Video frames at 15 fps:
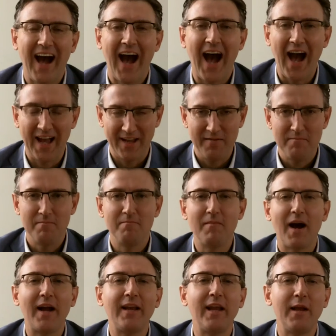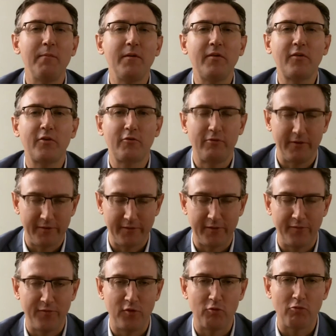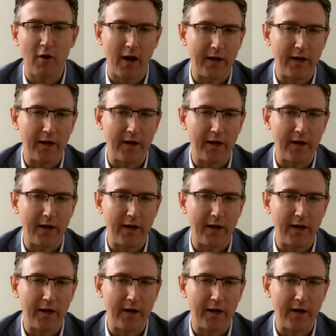Hi, my name is Christopher